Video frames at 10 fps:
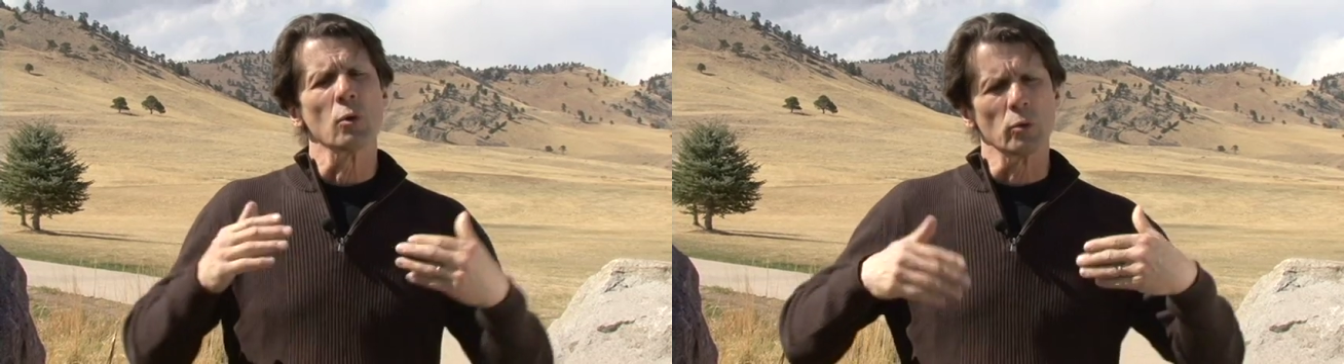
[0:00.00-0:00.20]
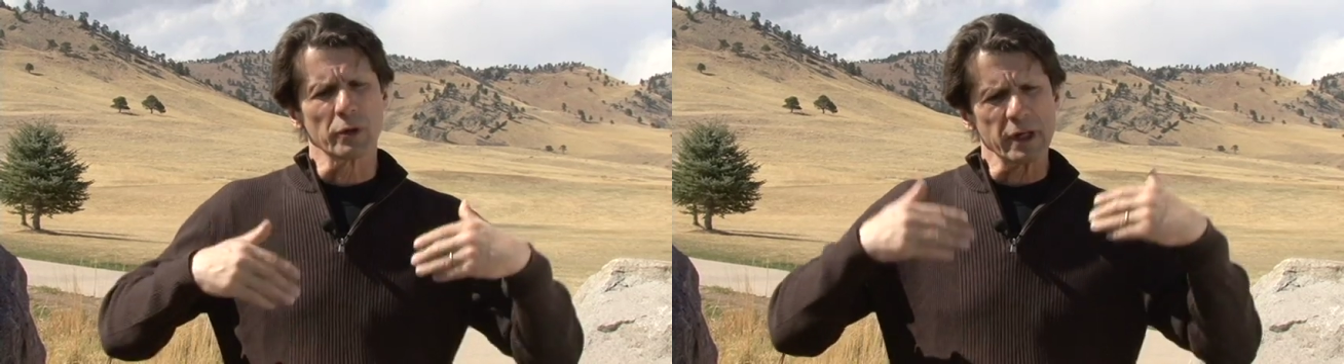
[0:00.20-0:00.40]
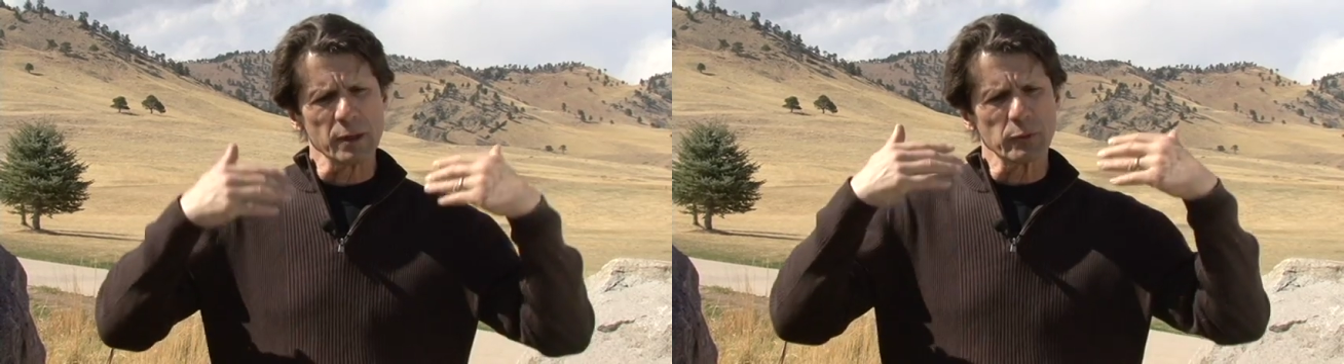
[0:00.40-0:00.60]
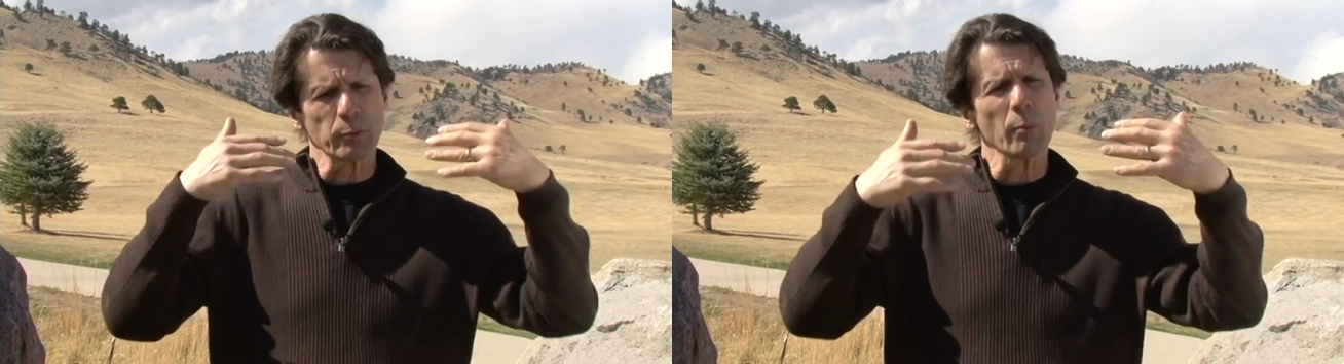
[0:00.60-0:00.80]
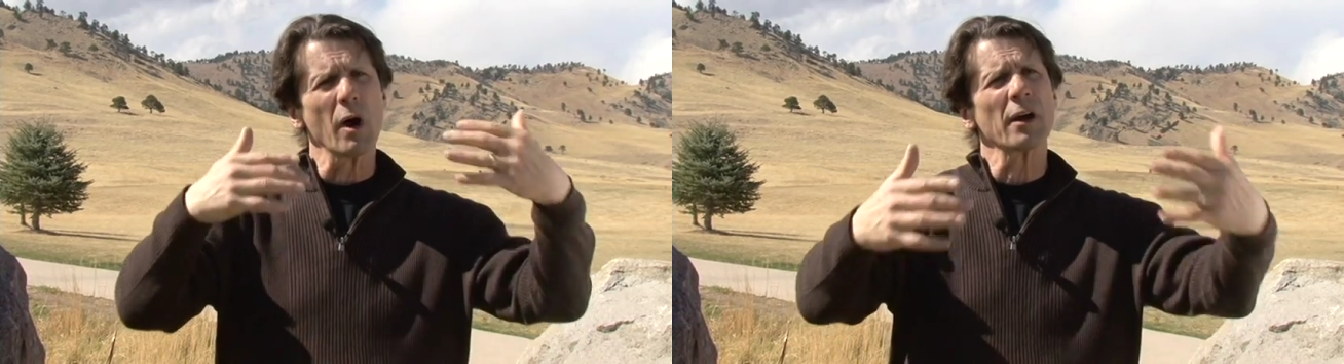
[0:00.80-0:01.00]
We'll keep
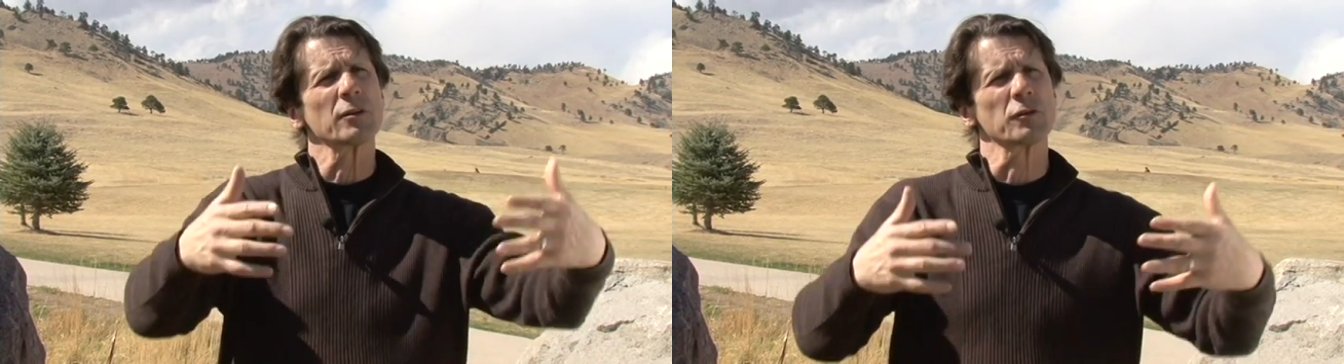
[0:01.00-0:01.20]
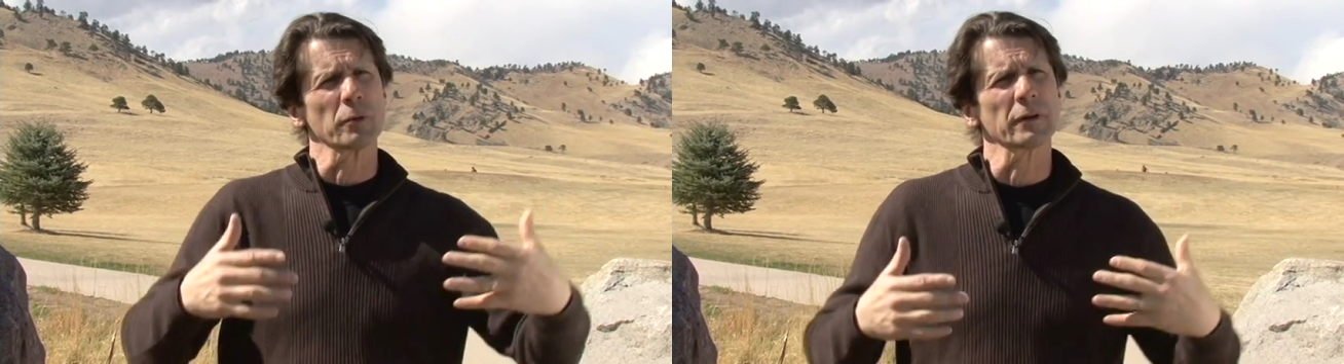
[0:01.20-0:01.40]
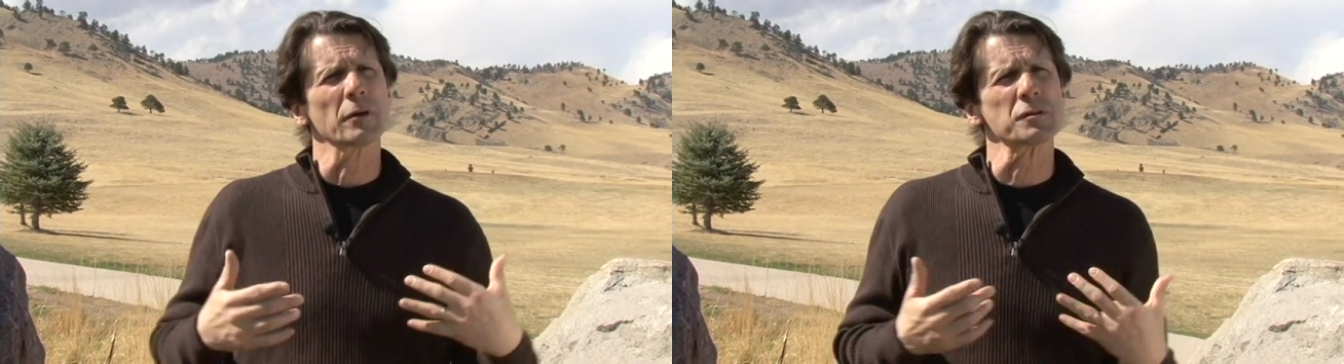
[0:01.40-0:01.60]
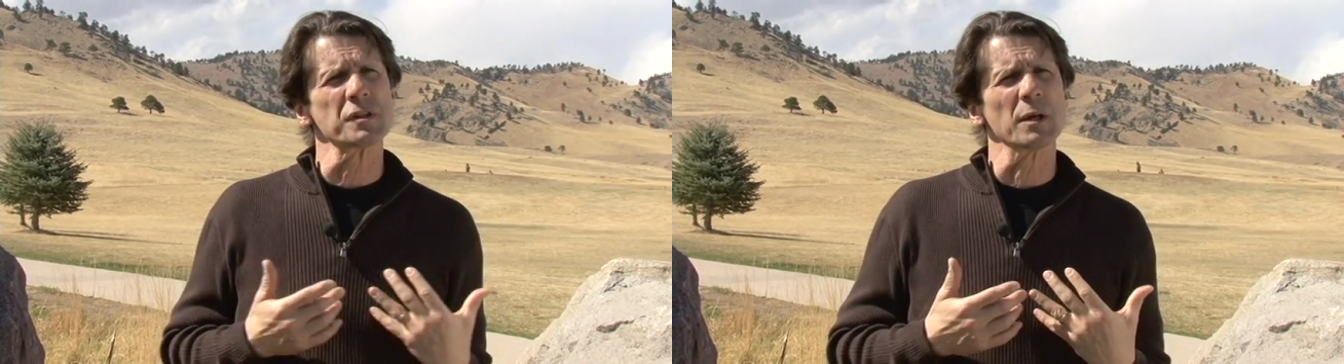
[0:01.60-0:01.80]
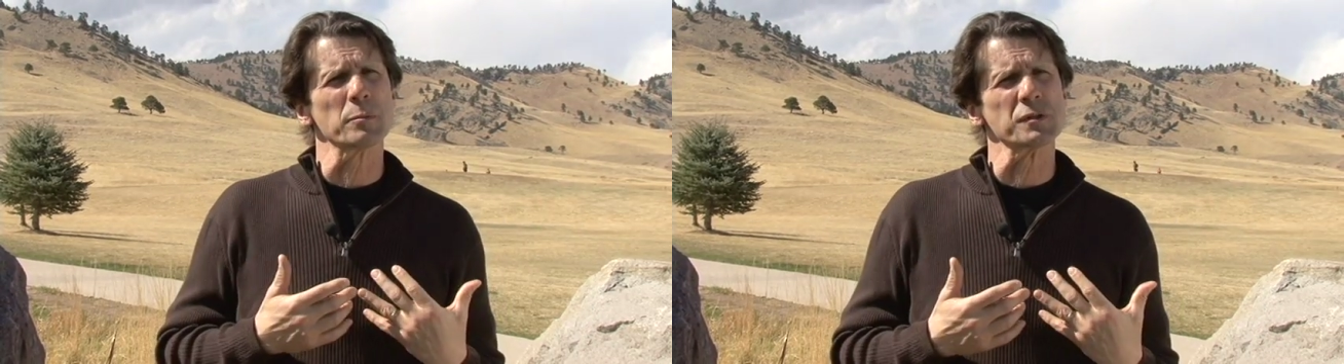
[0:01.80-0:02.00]
monitoring those
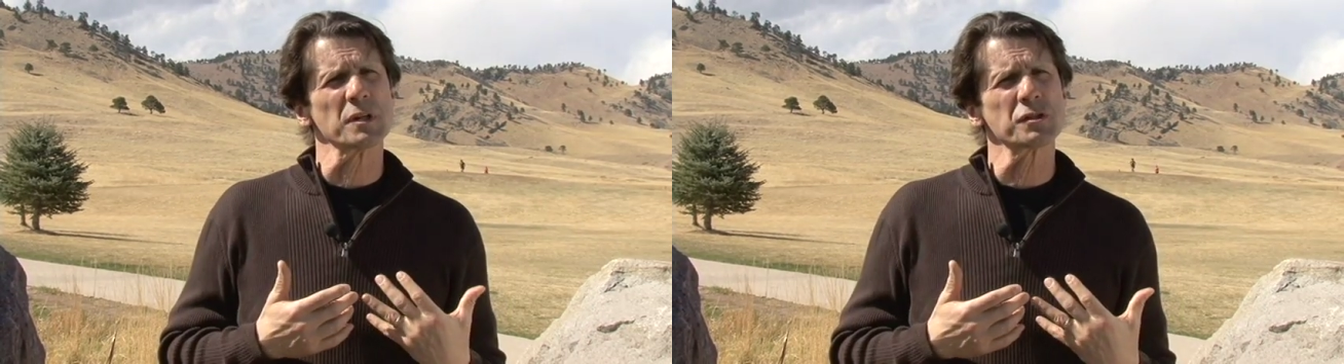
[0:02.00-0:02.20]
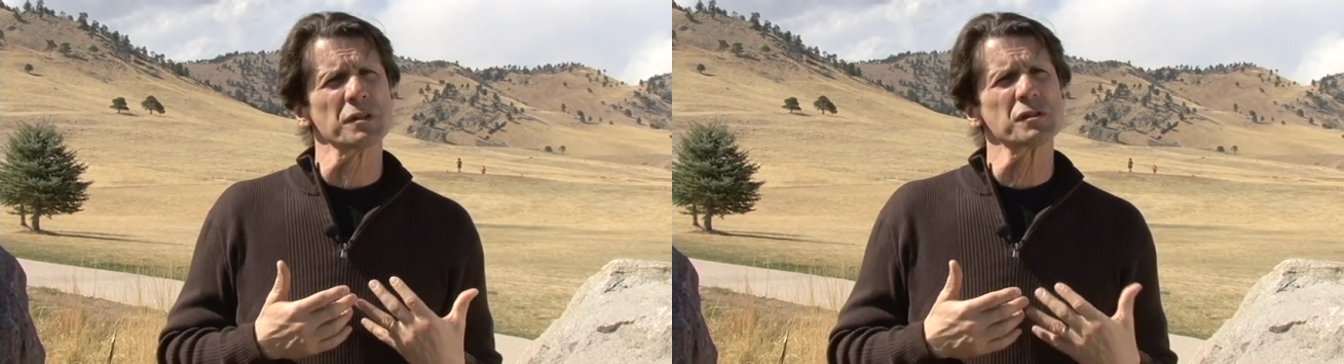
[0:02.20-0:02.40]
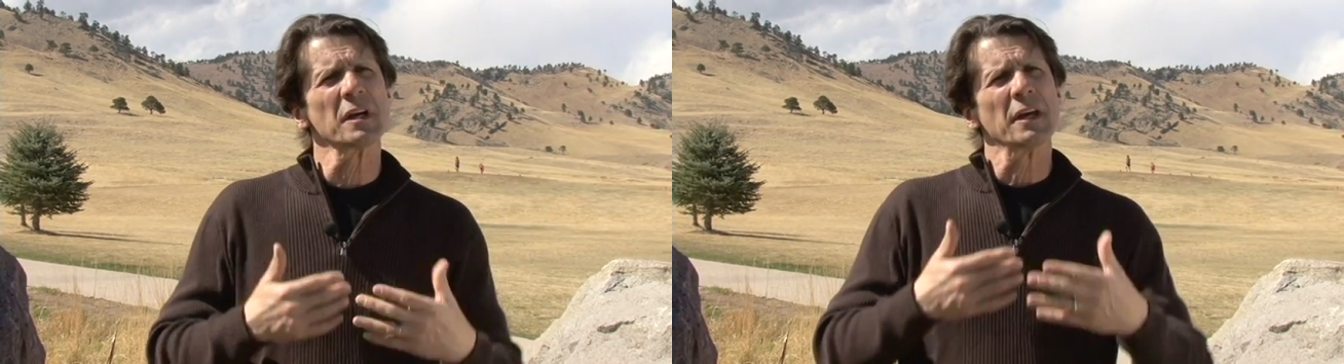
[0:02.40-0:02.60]
same positions